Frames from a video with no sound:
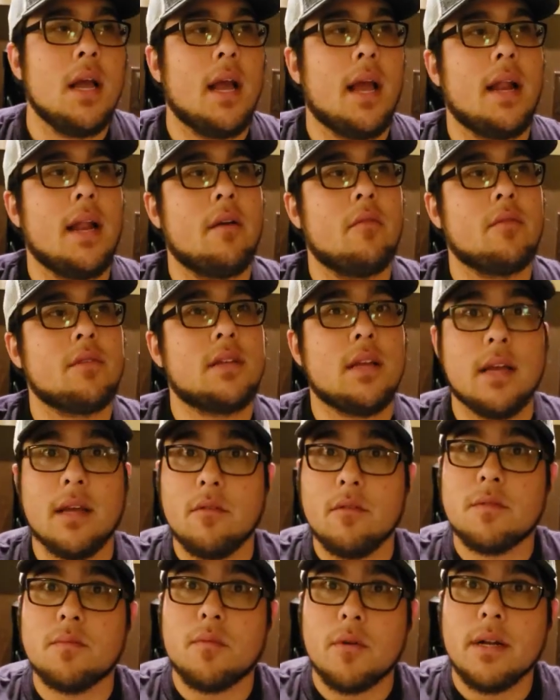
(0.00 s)
and it was it
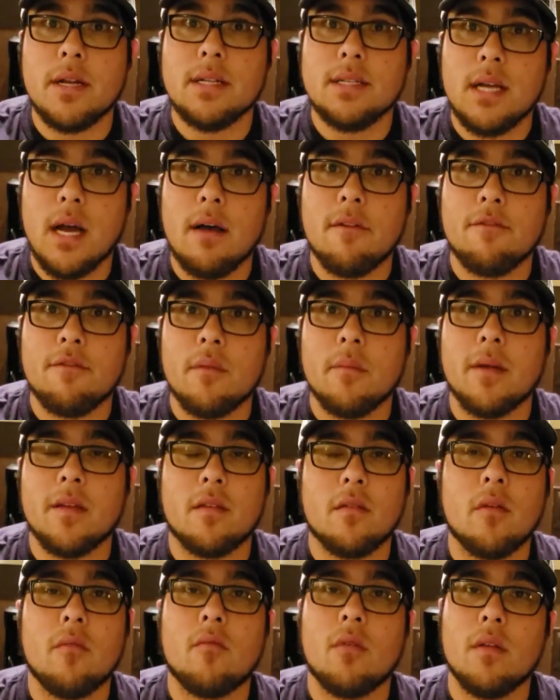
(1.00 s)
was pretty tough for me,
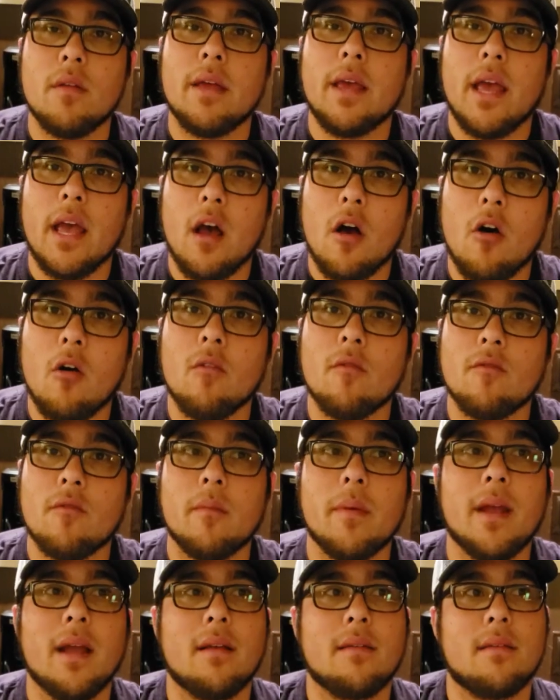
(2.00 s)
so it really hit home for
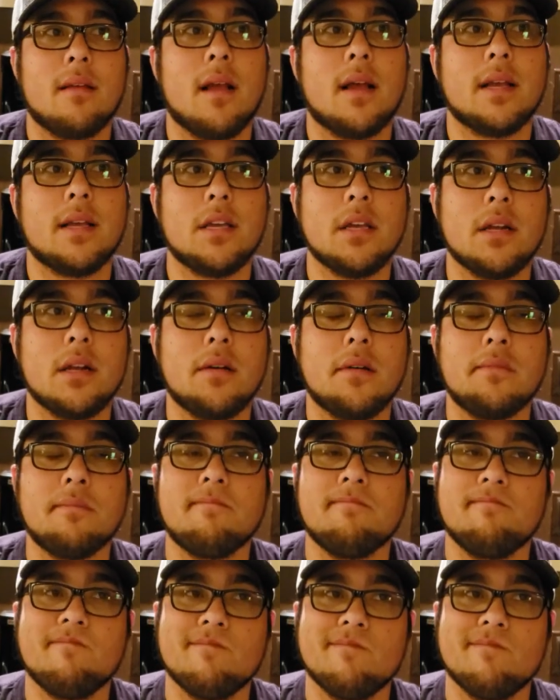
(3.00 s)
me as like, you know,